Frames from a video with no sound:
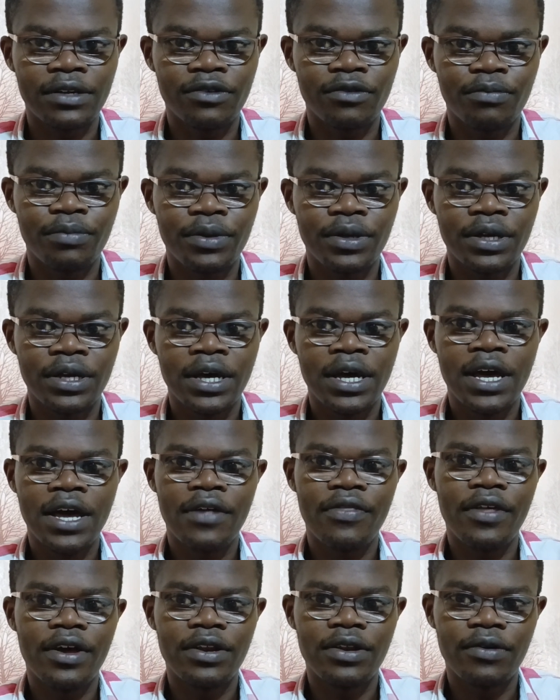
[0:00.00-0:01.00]
topic
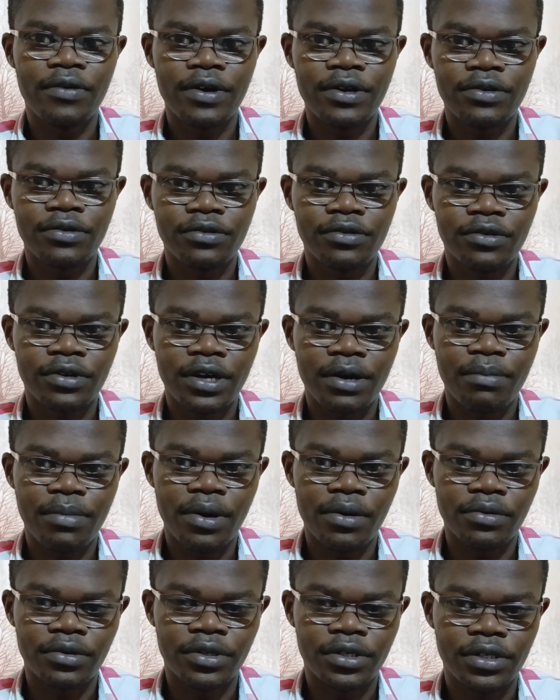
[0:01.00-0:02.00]
that we want to talk
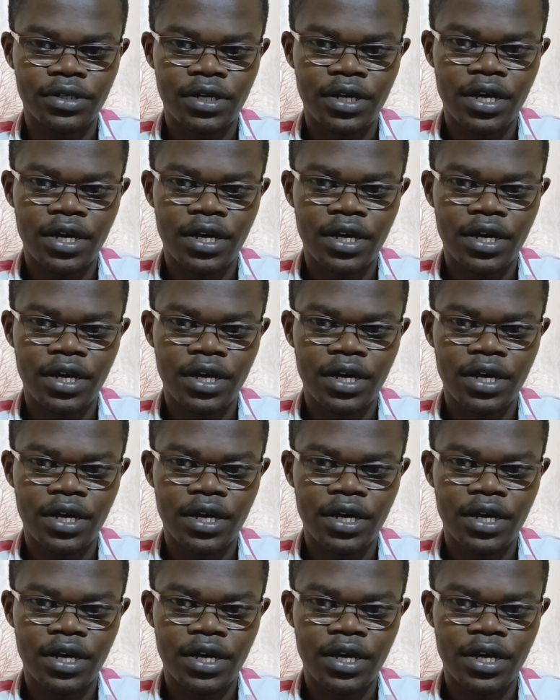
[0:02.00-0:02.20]
about.